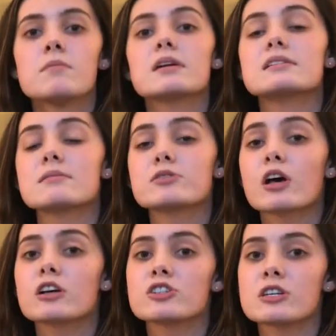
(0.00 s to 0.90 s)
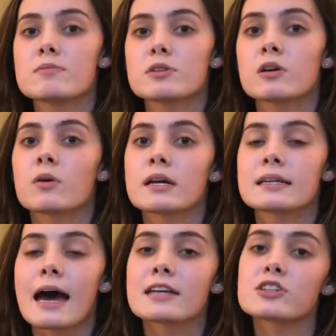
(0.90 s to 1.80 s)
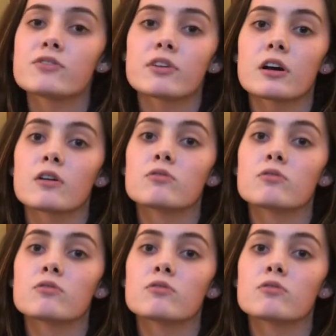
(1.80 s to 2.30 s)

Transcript: because some scholarships are going to ask you for a